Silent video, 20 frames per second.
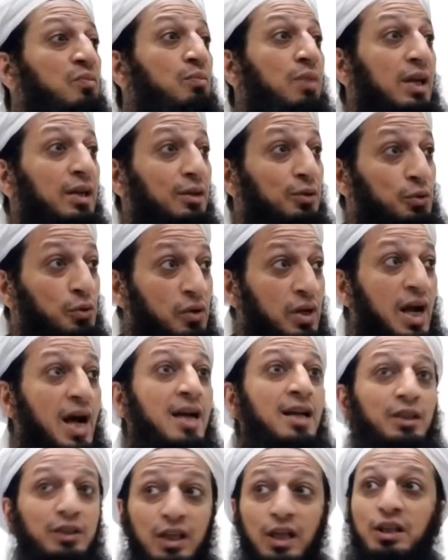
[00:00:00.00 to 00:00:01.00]
But
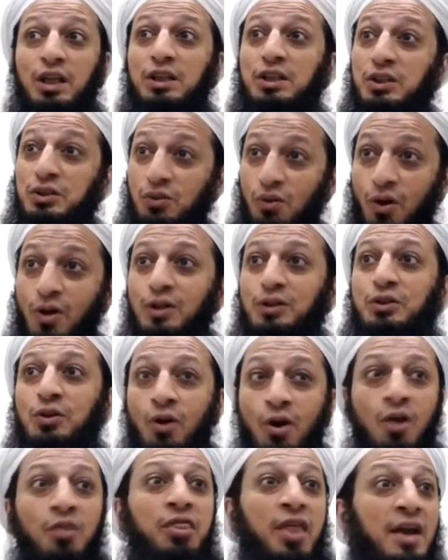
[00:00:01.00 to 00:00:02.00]
Rukana's hadith is also
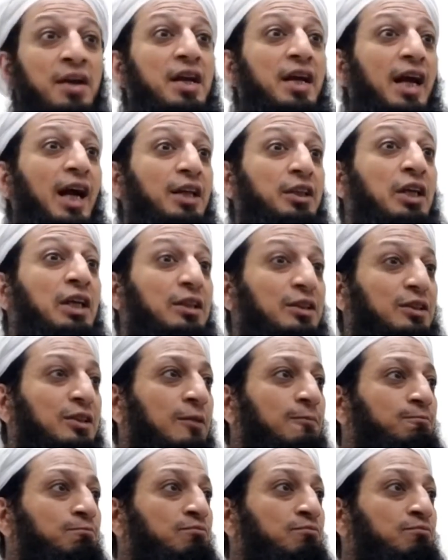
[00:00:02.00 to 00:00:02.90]
authentic hadith,